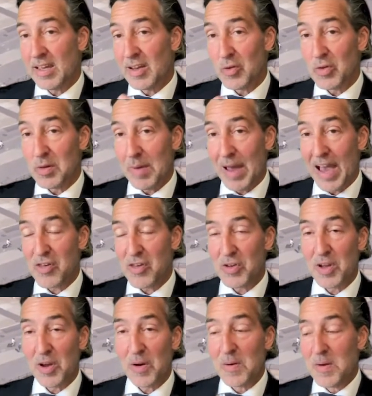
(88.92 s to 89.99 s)
some action
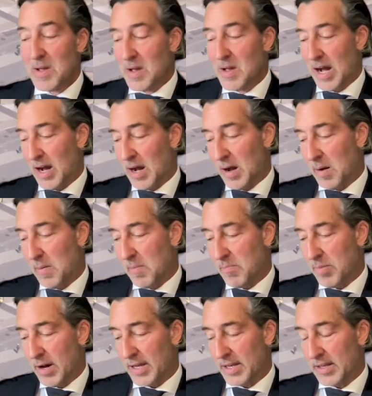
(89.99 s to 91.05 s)
here,
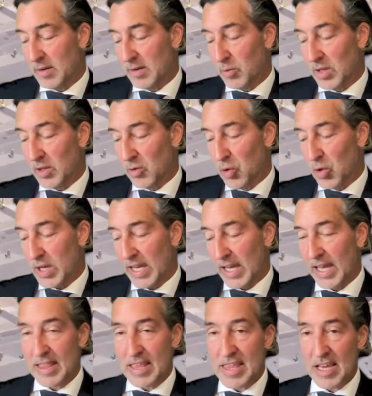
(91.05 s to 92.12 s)
but when you're looking
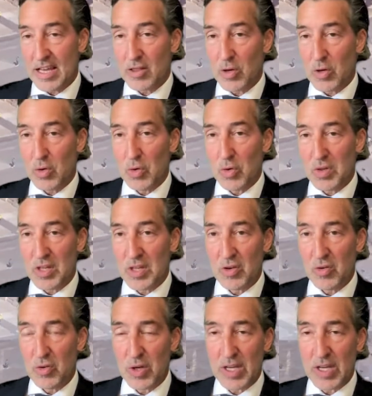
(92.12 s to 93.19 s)
at the cyclicals and you're
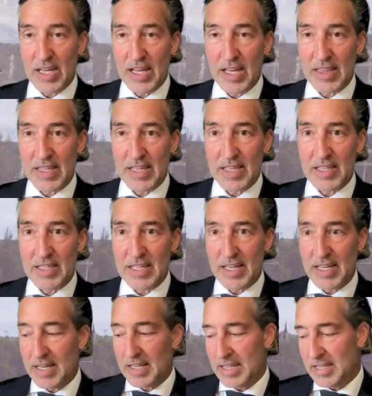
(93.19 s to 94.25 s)
looking at these
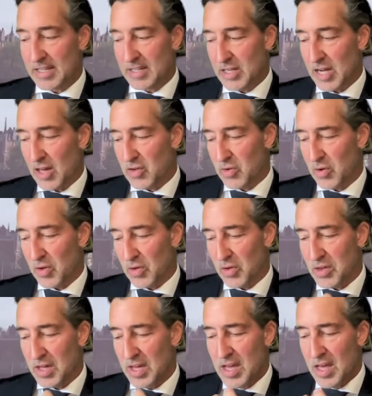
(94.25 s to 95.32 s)

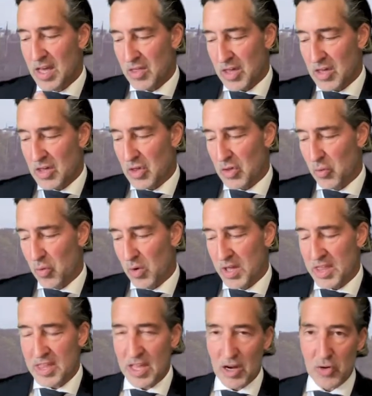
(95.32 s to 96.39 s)
industrials, these are the
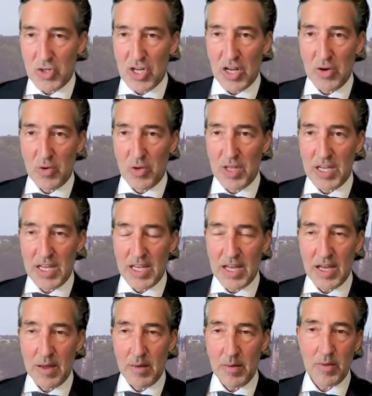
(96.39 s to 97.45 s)
ones that are generally
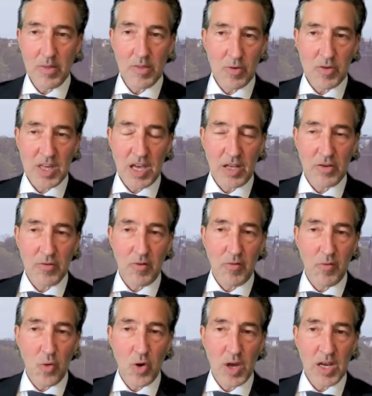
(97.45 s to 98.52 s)
they're saying to
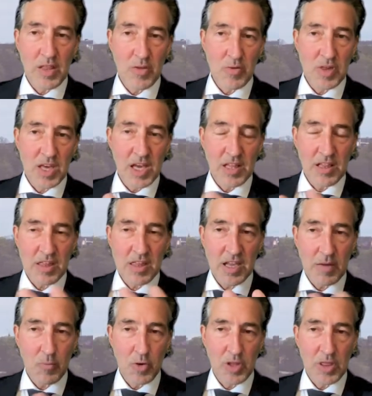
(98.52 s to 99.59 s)
avoid, and they're saying to
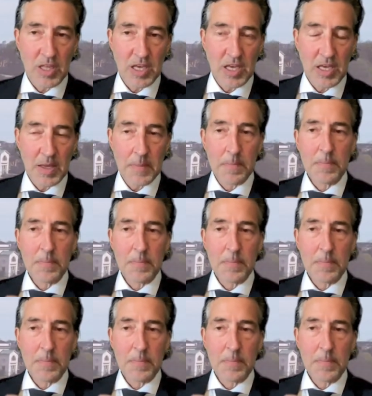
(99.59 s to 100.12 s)
stick with the